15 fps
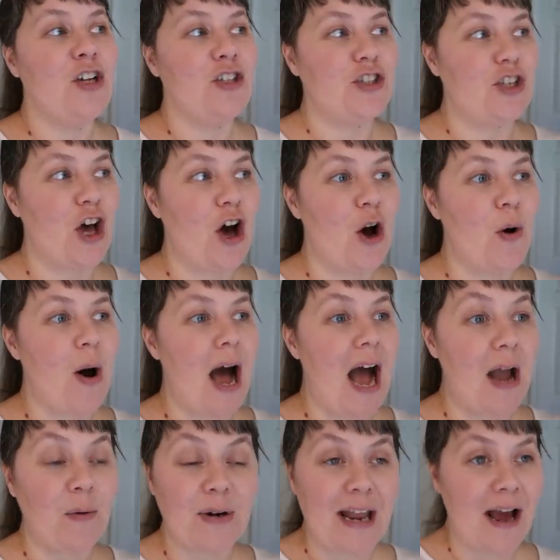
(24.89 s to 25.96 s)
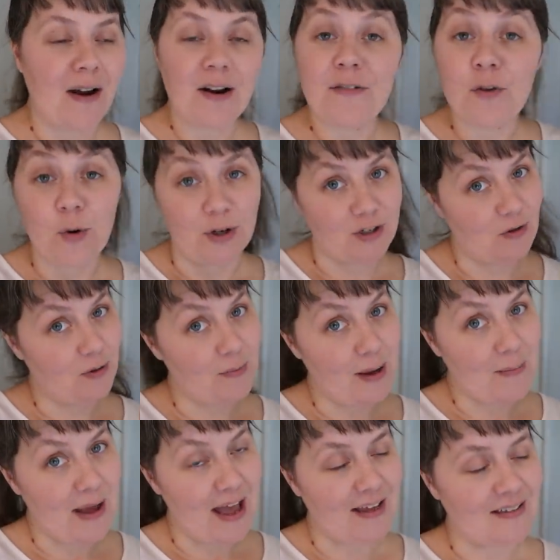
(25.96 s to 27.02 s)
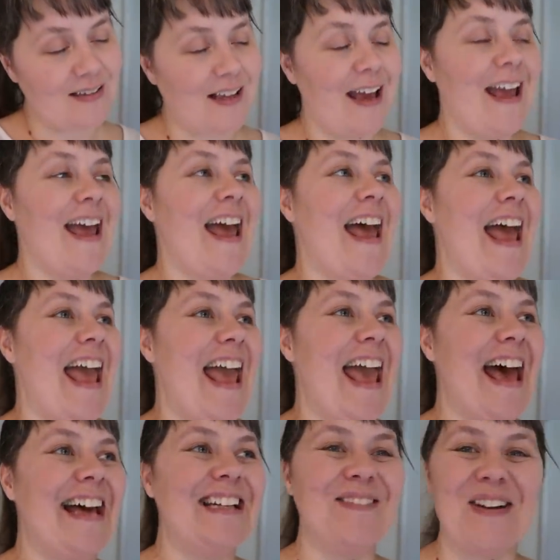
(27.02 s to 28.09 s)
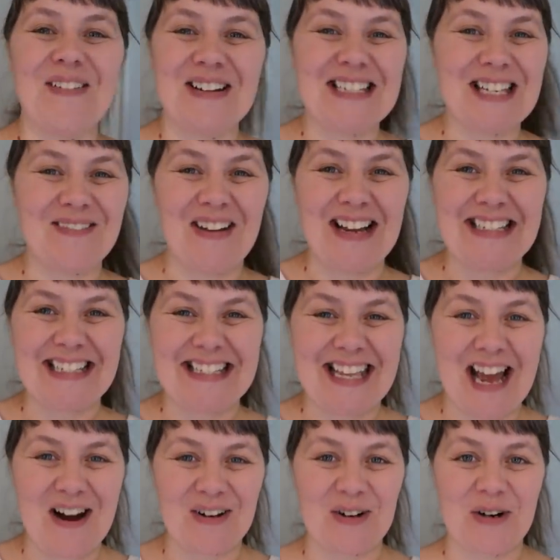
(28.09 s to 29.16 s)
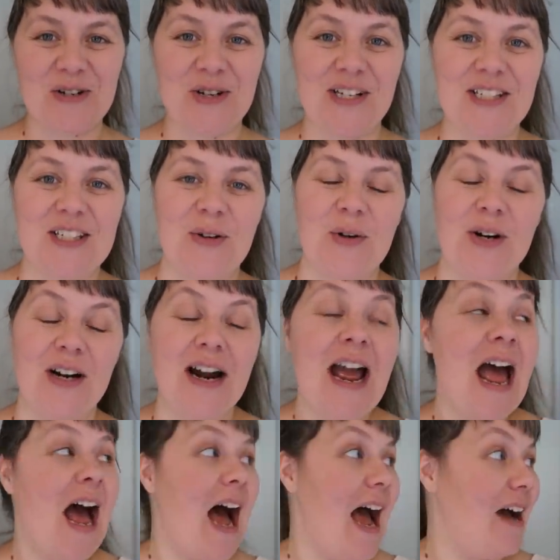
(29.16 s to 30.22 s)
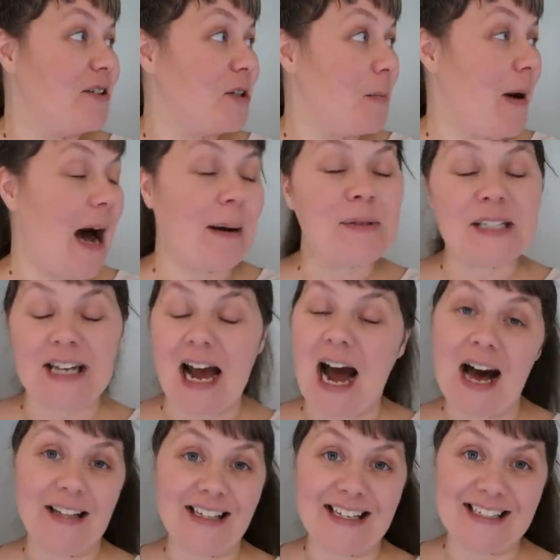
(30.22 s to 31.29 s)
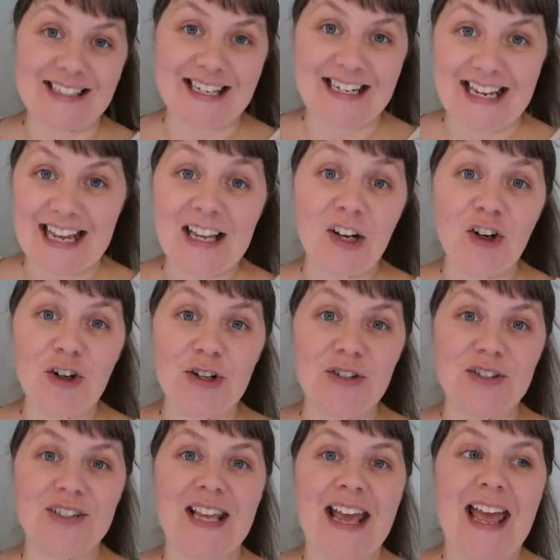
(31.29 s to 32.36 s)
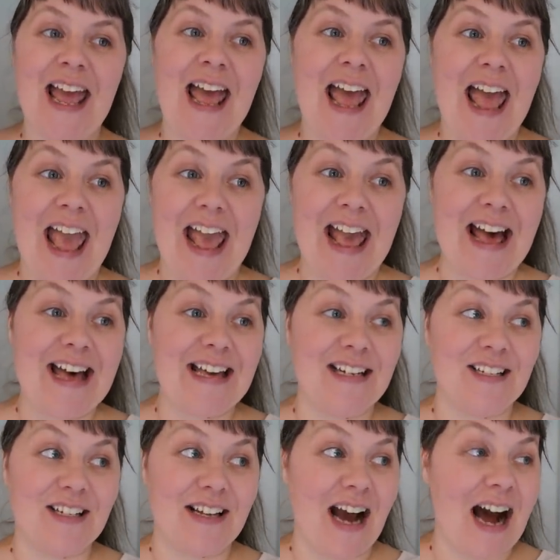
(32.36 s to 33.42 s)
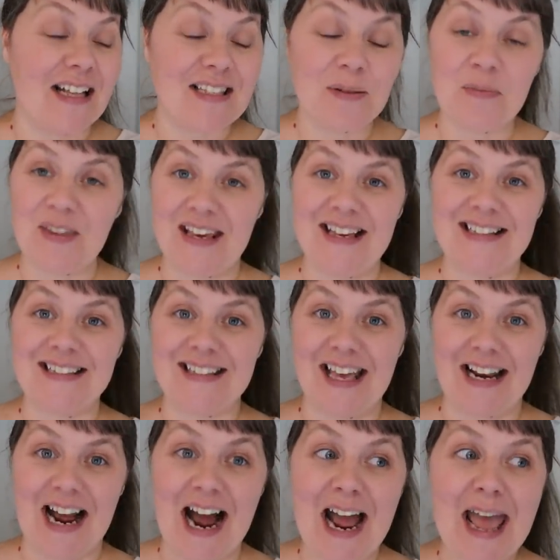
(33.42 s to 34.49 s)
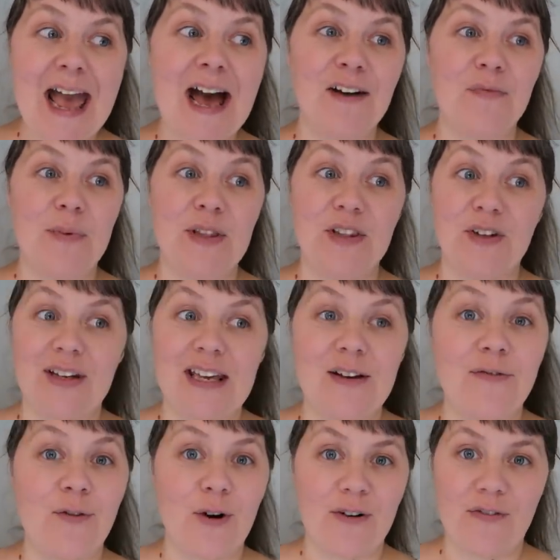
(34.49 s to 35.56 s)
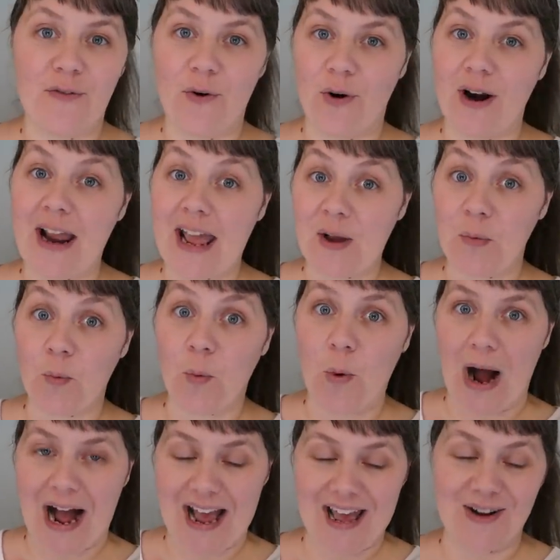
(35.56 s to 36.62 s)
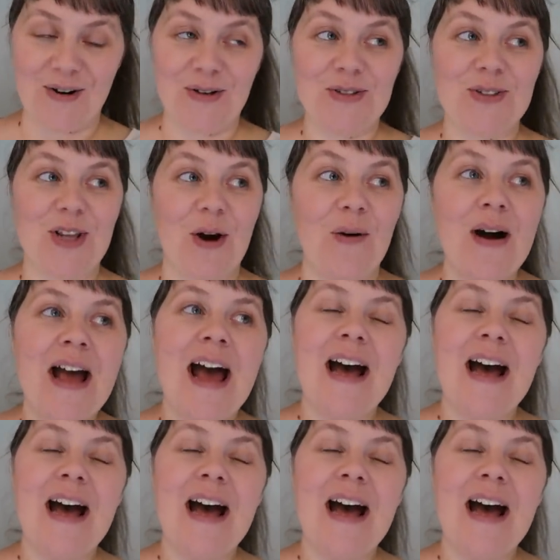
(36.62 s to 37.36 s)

So I went out, of course, with my mask, and we went to my discount grocery store. I also popped in Ollie's and Ingles and got some things that I have been looking for for a while. So